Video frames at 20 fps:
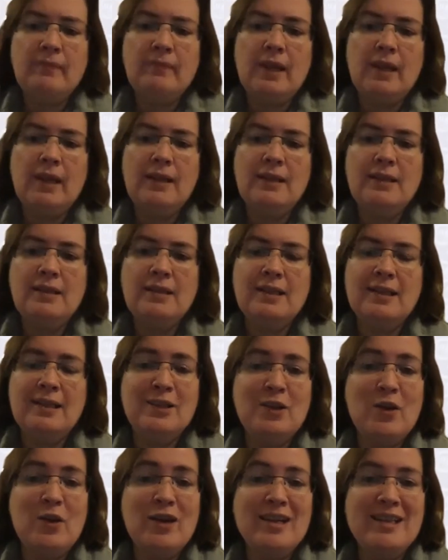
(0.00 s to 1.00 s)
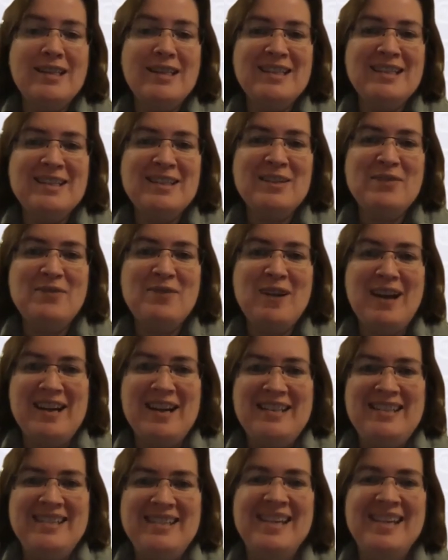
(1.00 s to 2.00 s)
it's not easy to find.